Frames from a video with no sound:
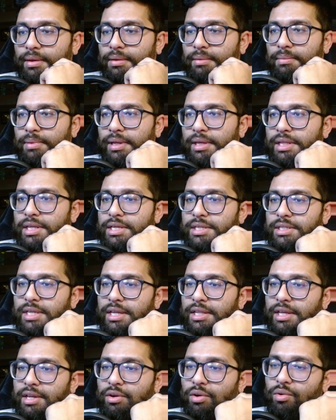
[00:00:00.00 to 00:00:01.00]
play this,
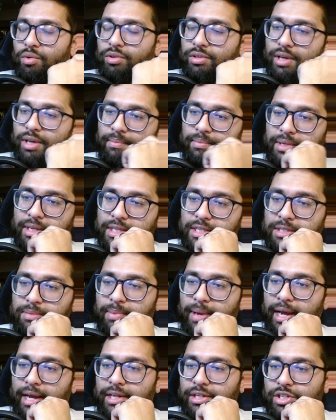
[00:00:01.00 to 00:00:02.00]
and then hold up
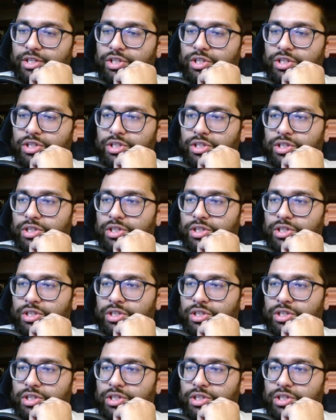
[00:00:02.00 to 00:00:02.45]
Dispatch.